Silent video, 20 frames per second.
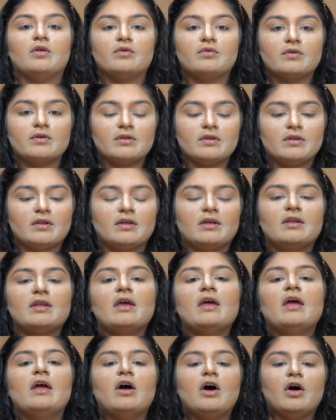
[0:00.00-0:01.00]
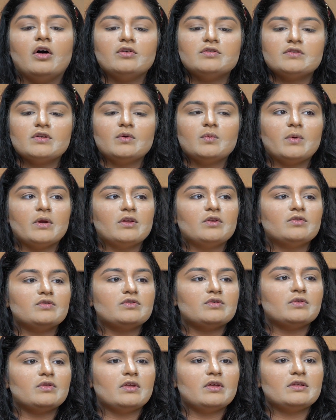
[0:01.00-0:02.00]
over the lid. Also, when you
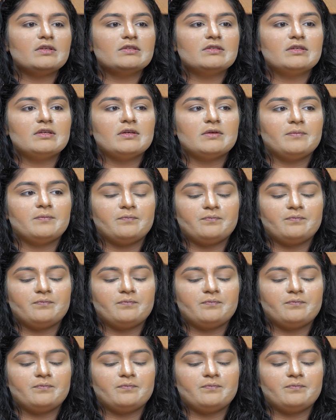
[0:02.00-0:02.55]
do this,